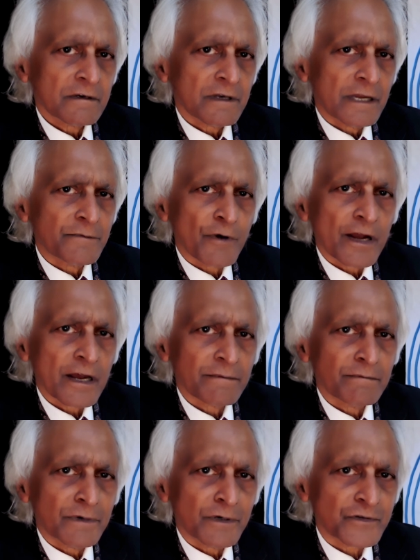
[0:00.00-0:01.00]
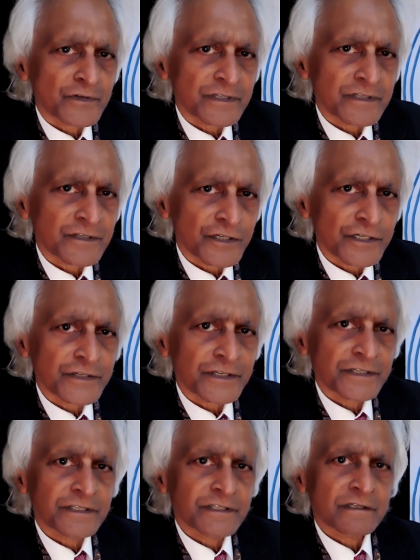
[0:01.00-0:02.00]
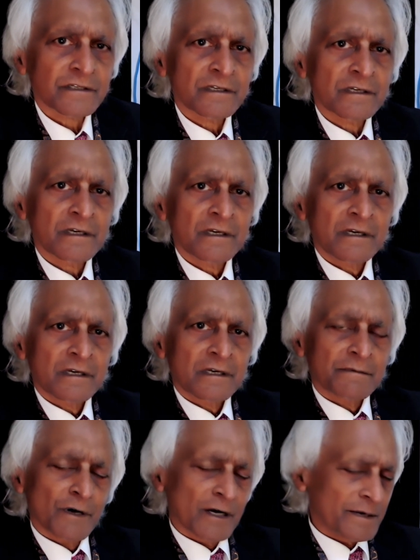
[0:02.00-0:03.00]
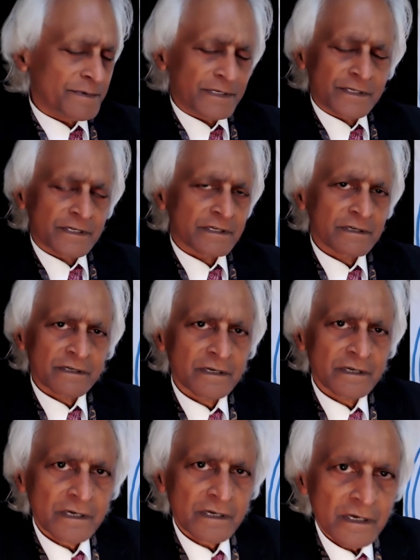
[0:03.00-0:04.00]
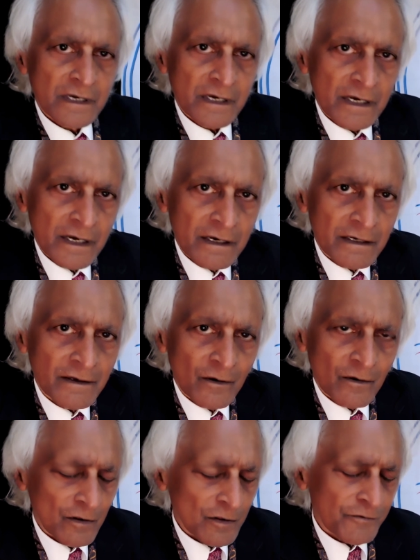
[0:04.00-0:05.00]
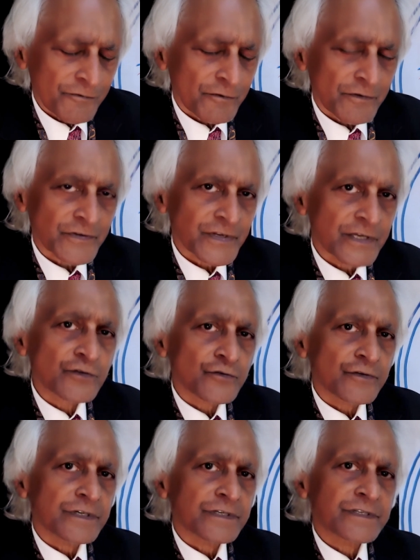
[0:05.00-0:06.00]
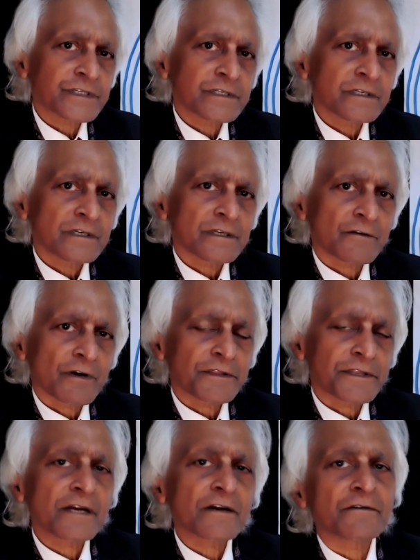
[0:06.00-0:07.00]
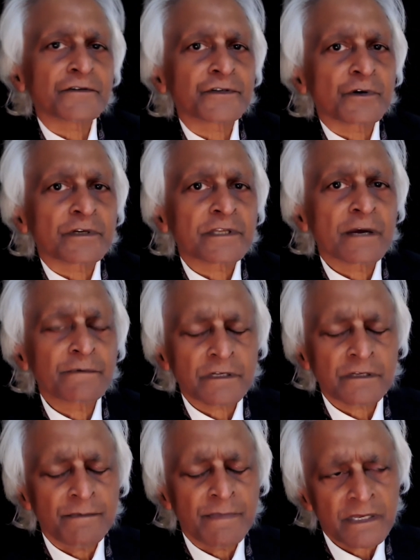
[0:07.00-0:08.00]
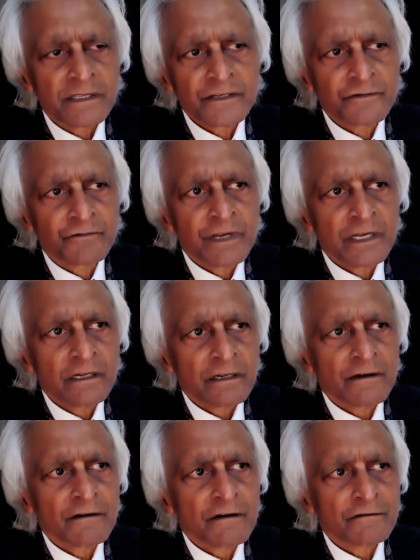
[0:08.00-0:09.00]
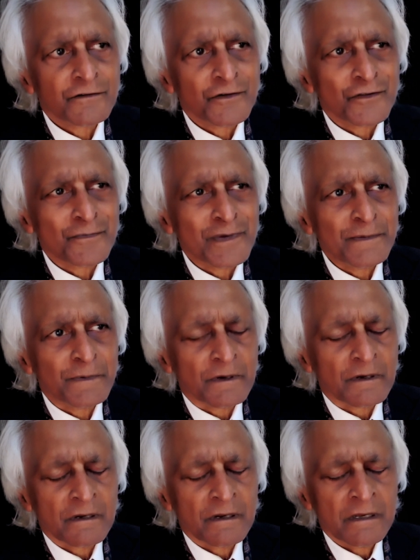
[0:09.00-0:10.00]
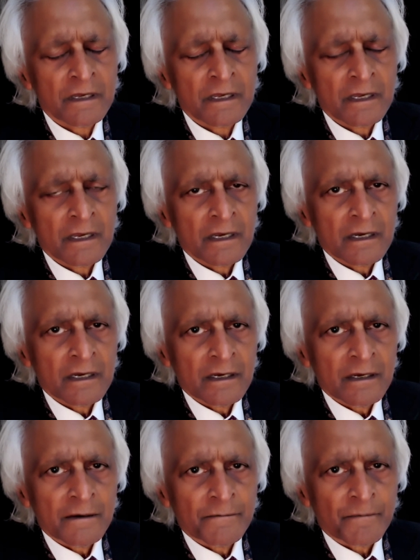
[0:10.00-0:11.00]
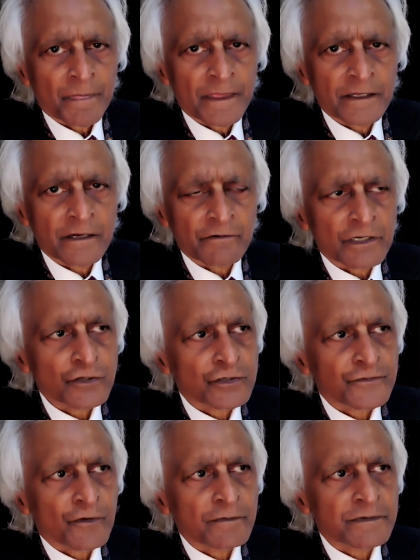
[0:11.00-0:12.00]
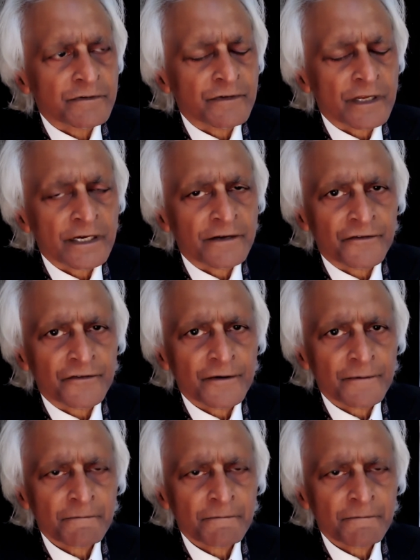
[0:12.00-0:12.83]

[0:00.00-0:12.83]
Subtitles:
Abraham, Moses, Jesus, Muhammad, all through the centuries, the great thinkers who are attempting to make this real to the people in our religious forms of life.